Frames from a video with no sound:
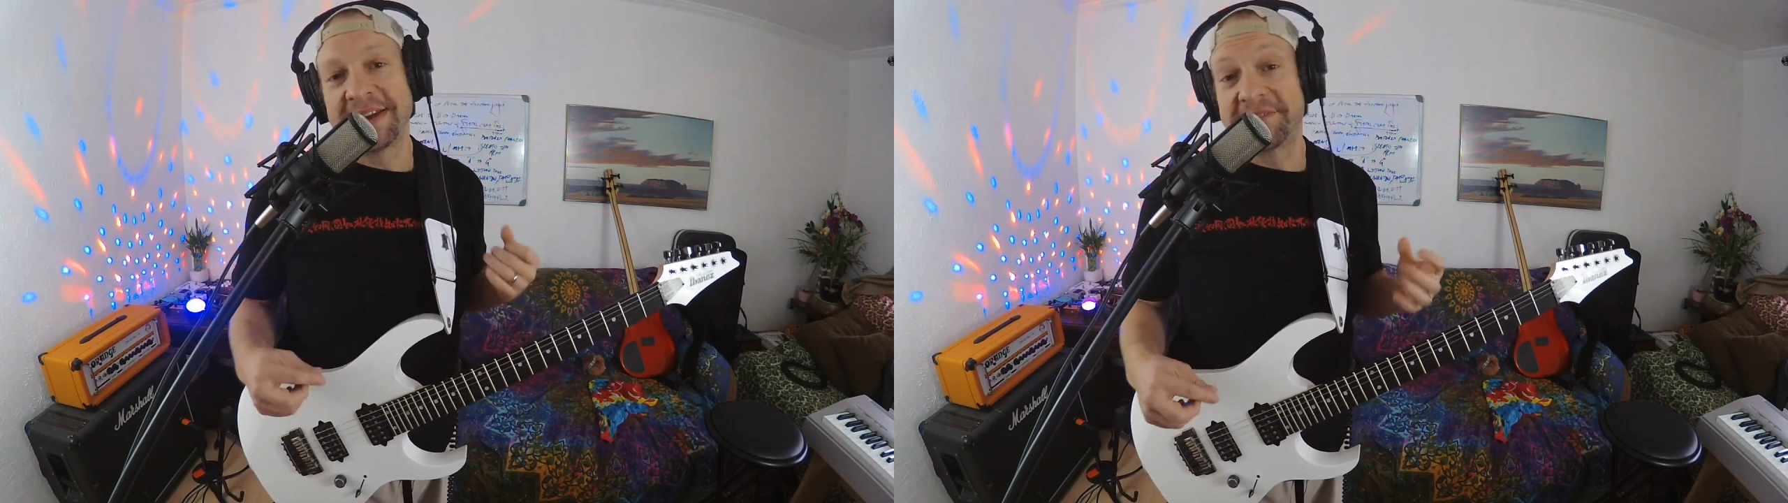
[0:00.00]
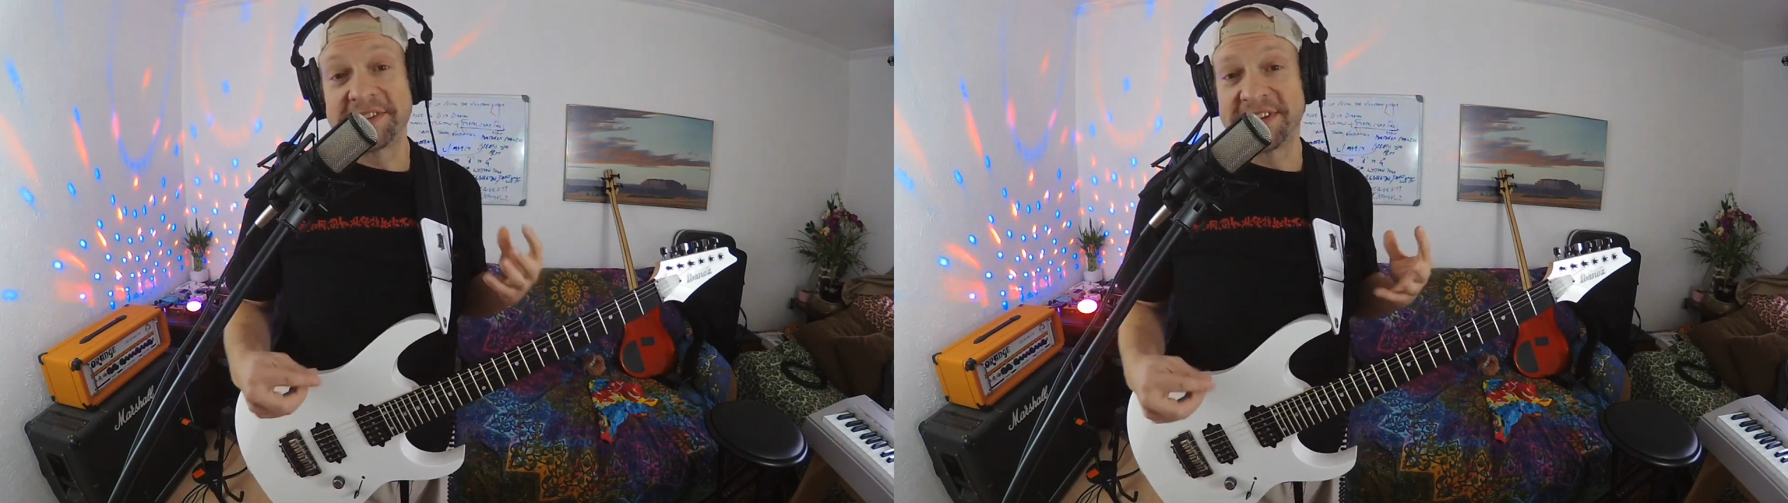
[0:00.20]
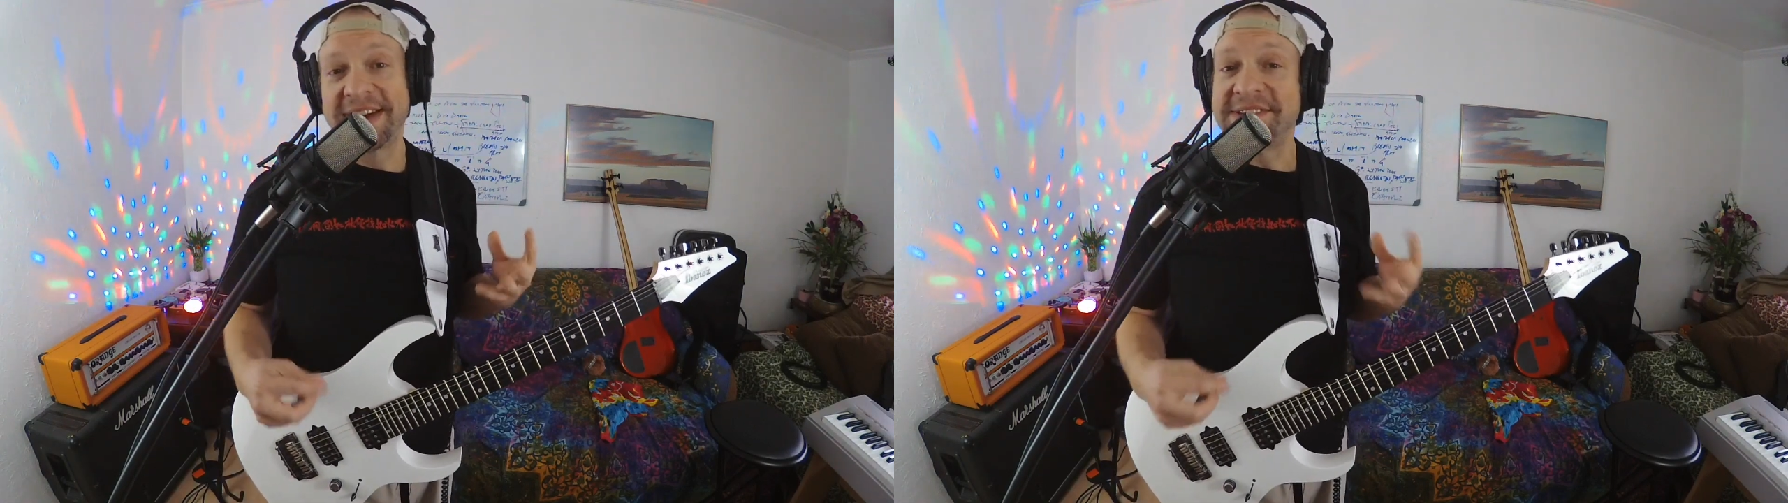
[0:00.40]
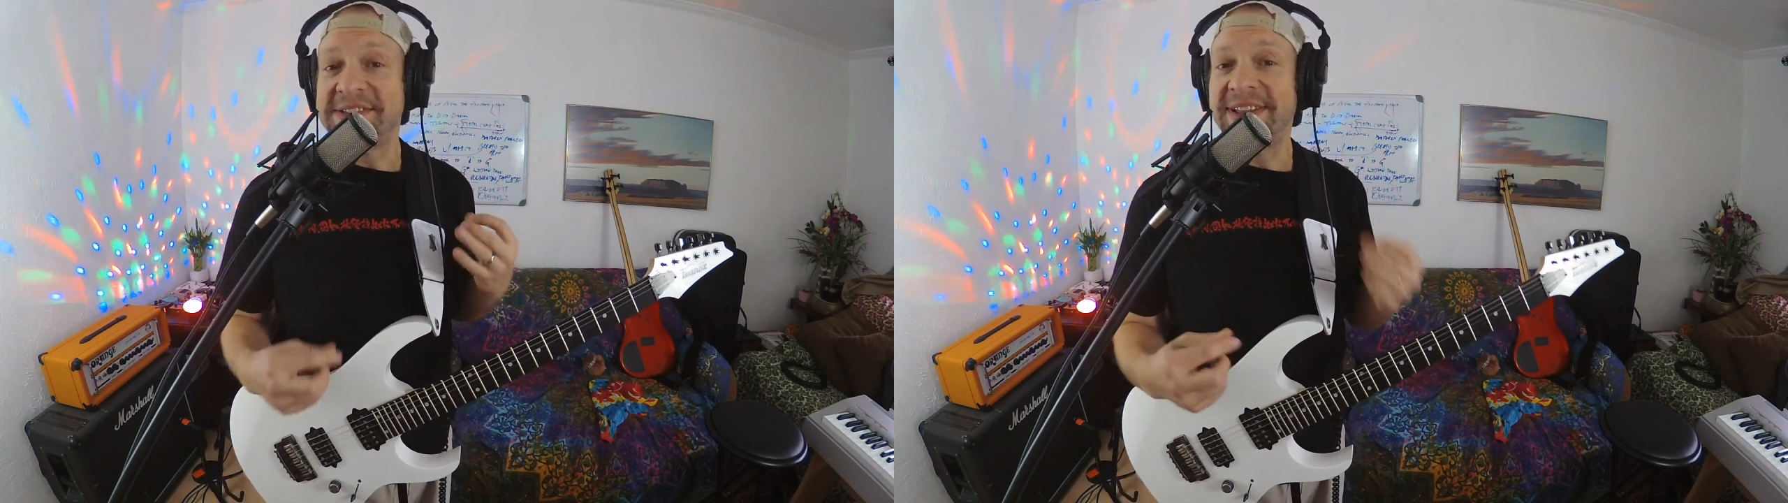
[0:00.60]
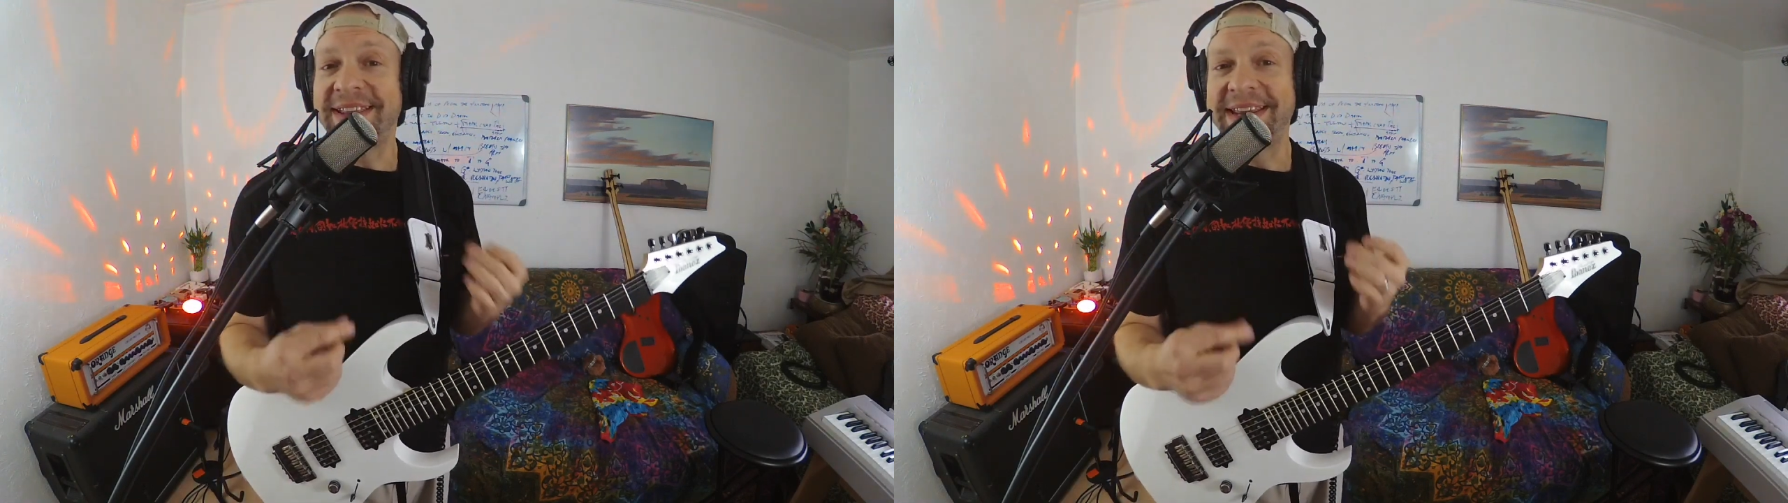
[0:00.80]
emphasizes
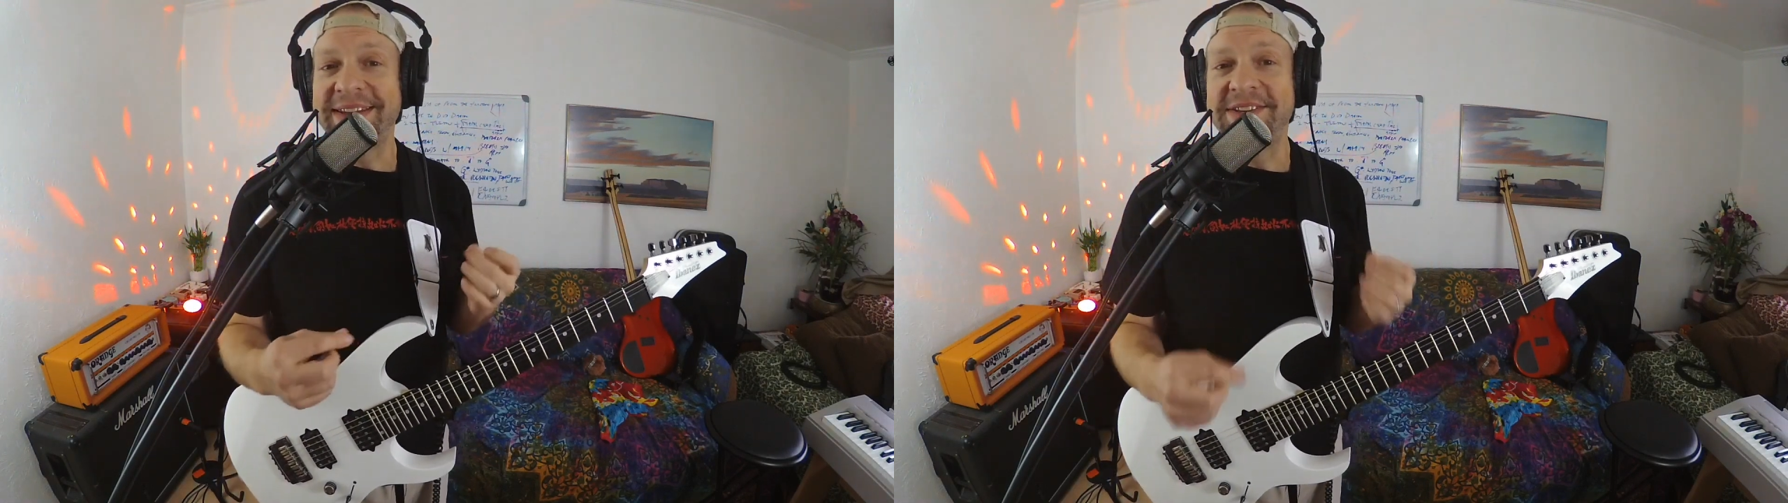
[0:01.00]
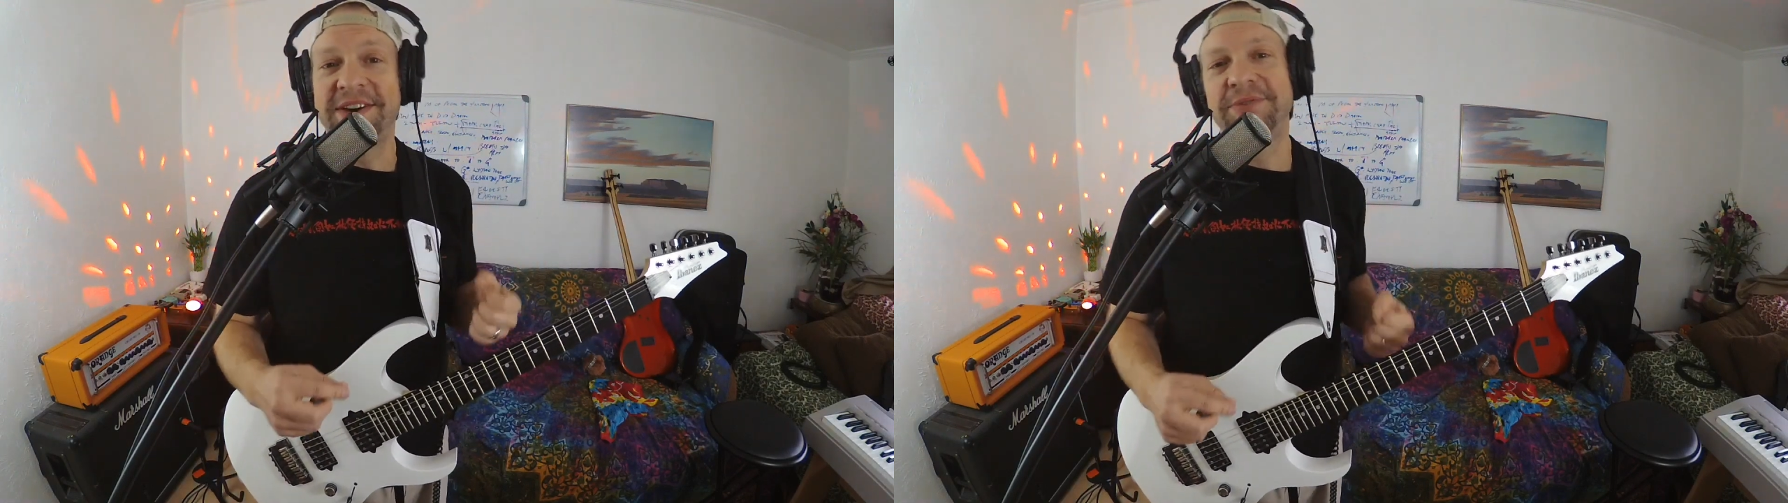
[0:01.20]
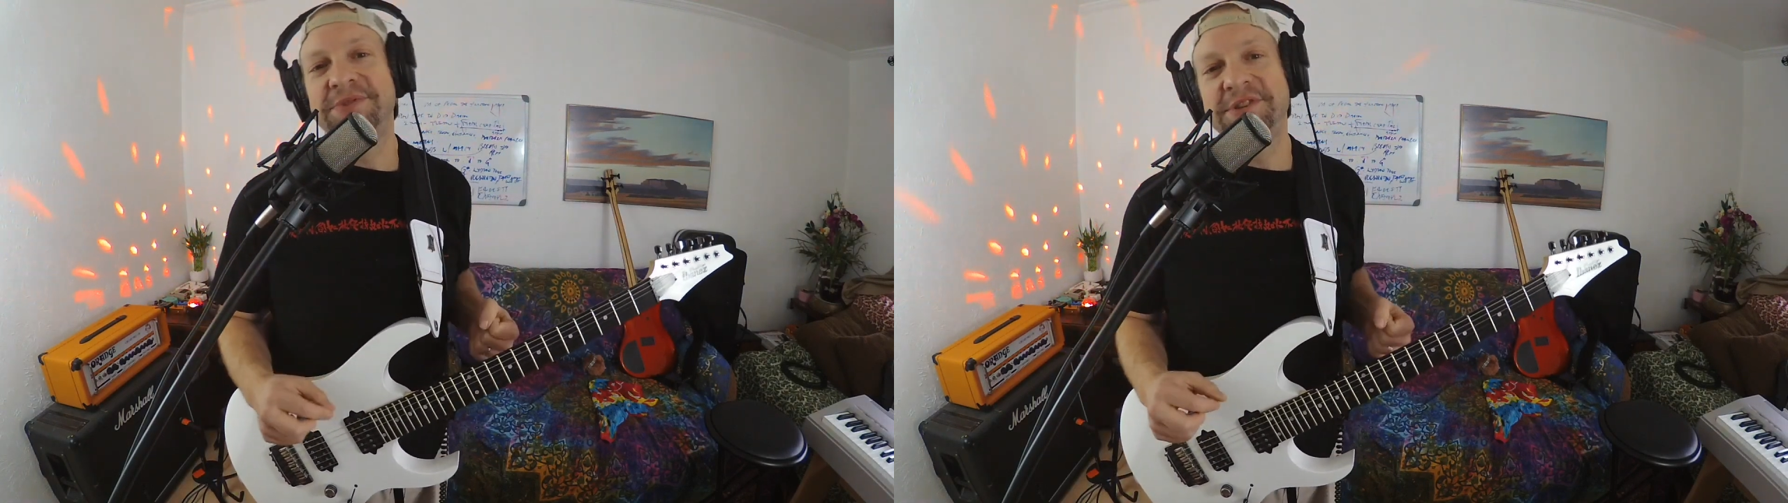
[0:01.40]
the Lydian tones